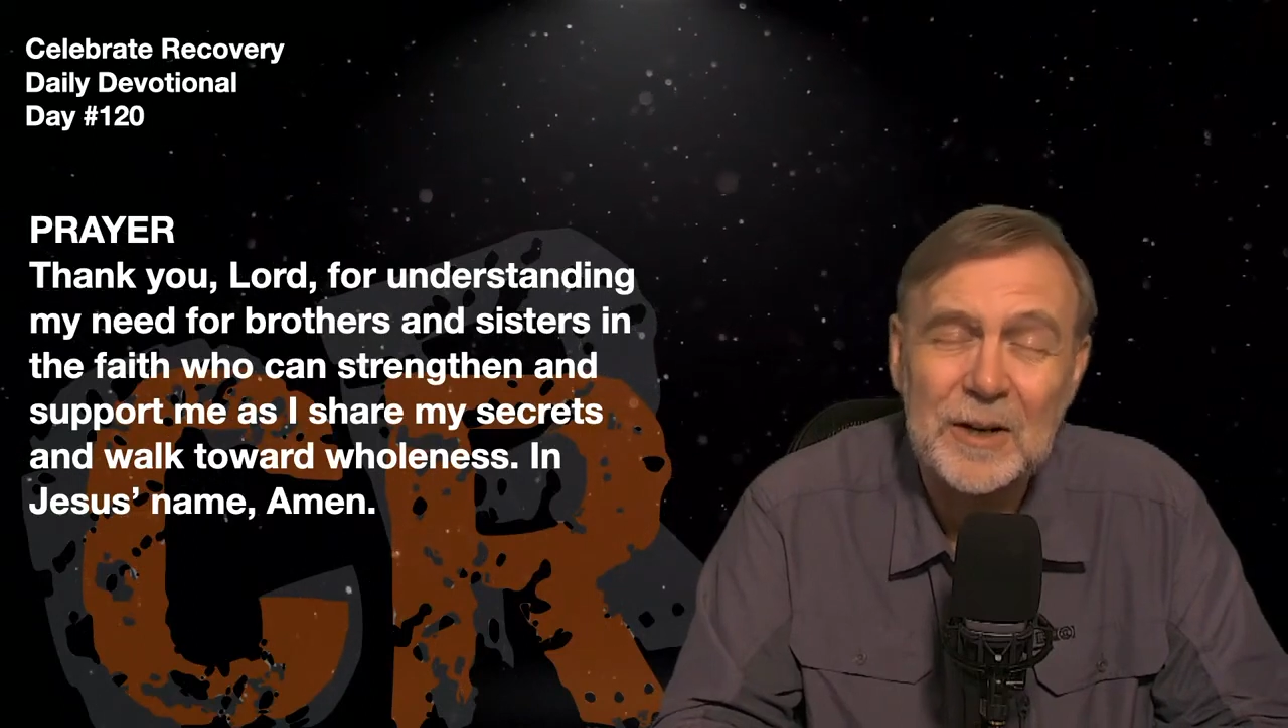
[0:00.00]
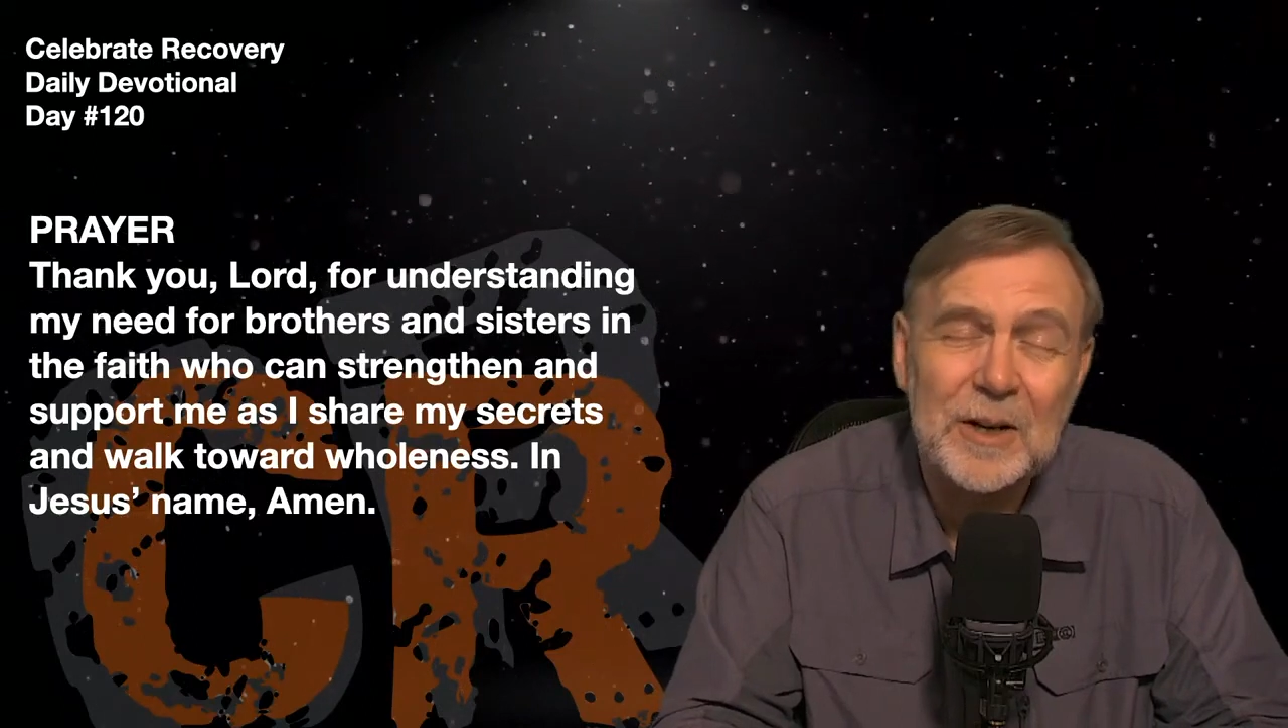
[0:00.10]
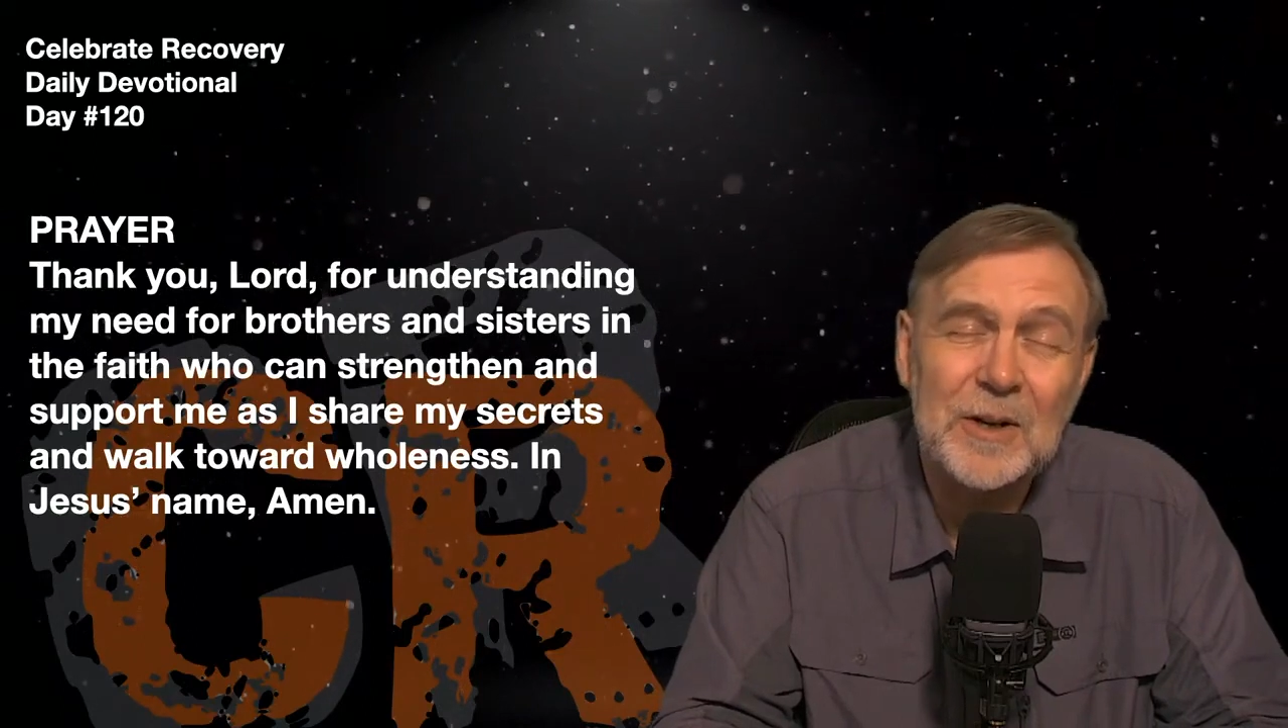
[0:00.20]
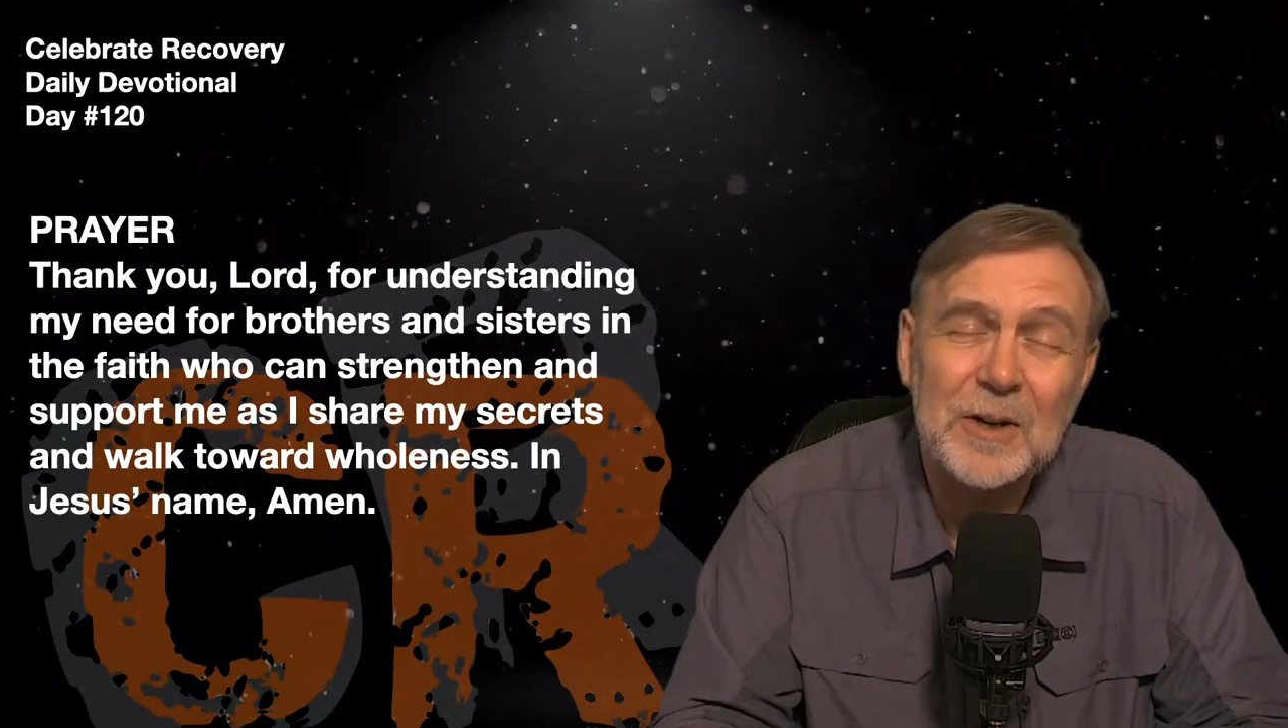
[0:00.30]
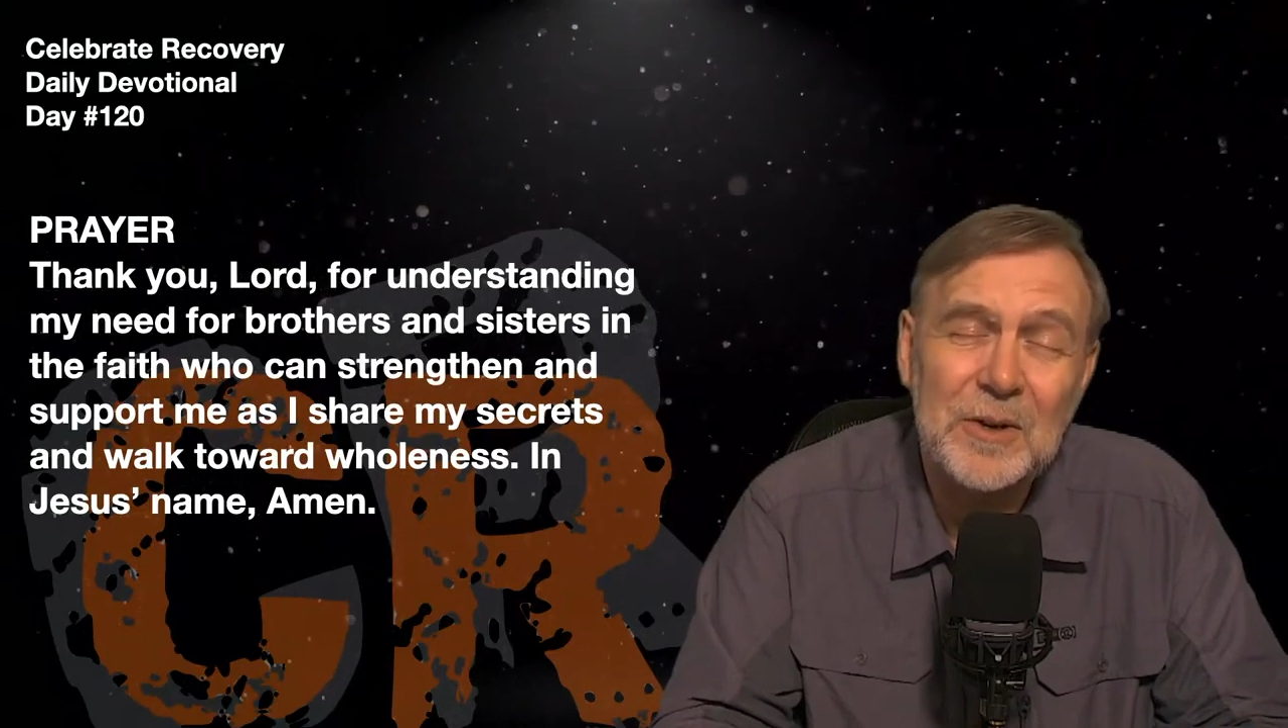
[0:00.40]

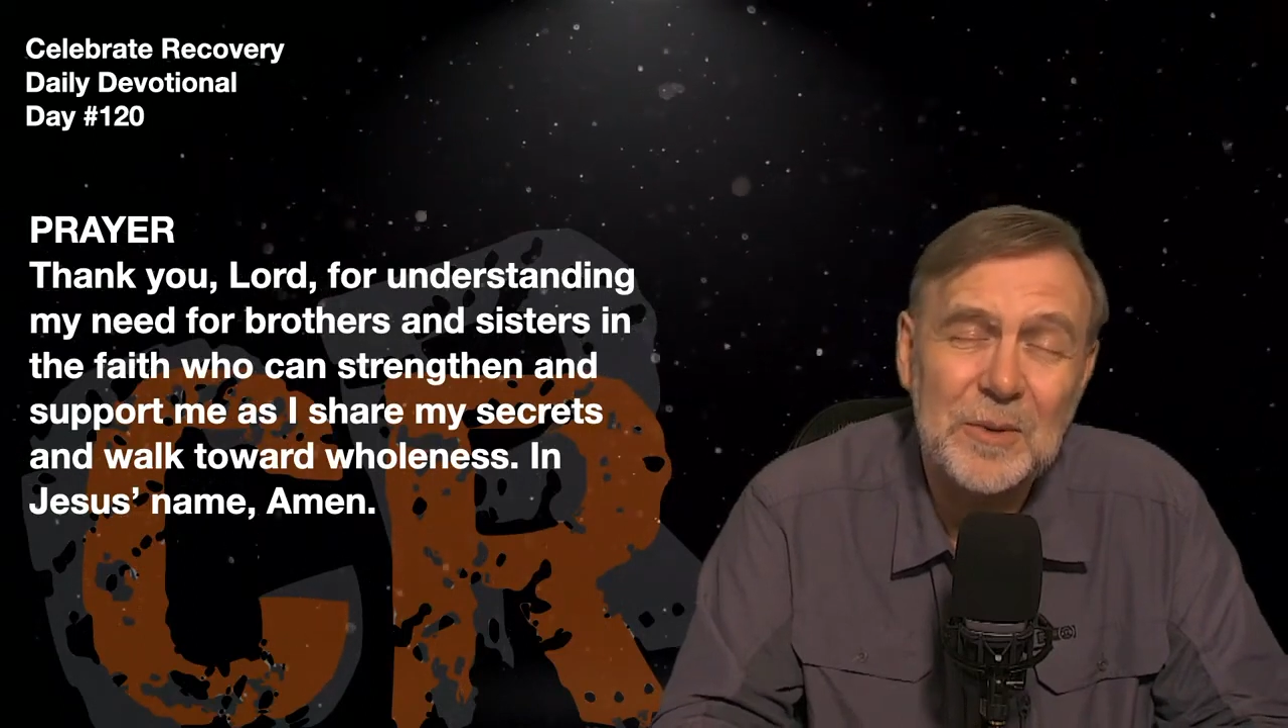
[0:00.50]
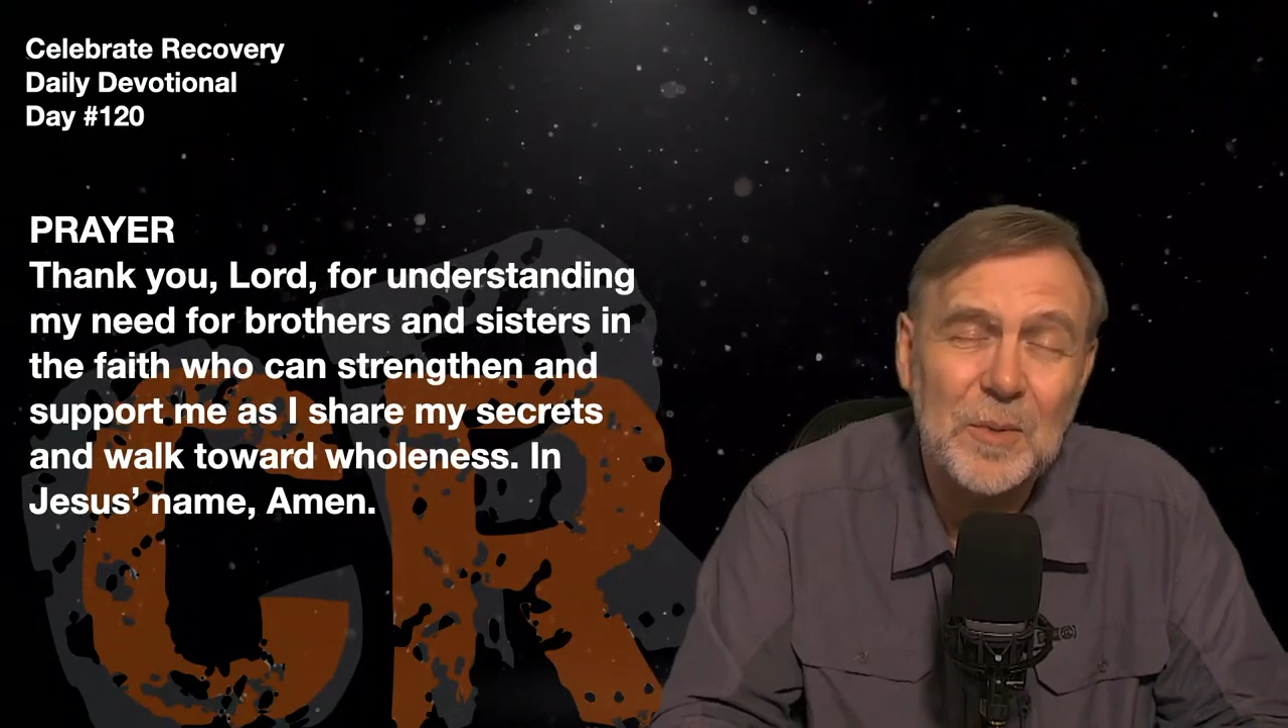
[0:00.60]
and you